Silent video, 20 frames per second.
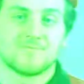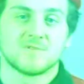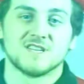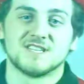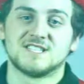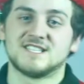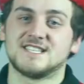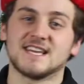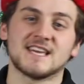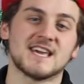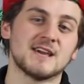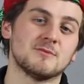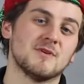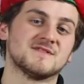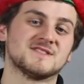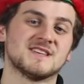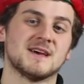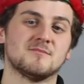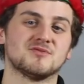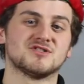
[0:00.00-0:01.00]
Sticking
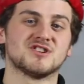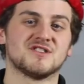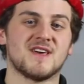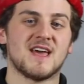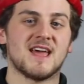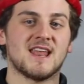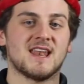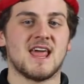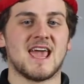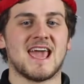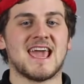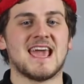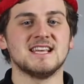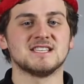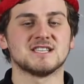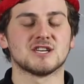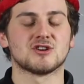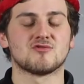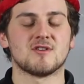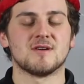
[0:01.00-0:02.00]
with temperature then,
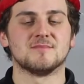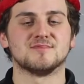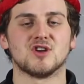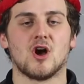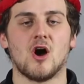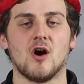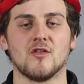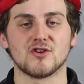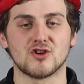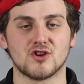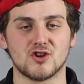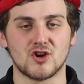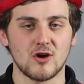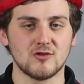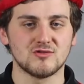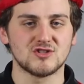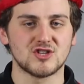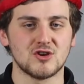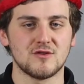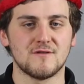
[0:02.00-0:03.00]
heated grips are the
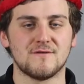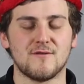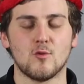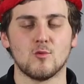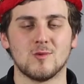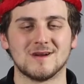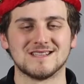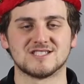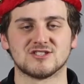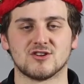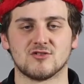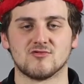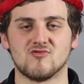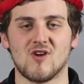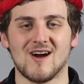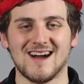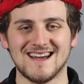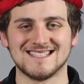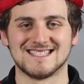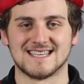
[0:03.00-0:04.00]
go-to for winter
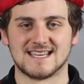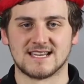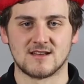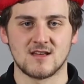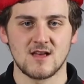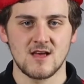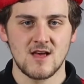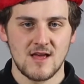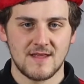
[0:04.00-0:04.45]
riding.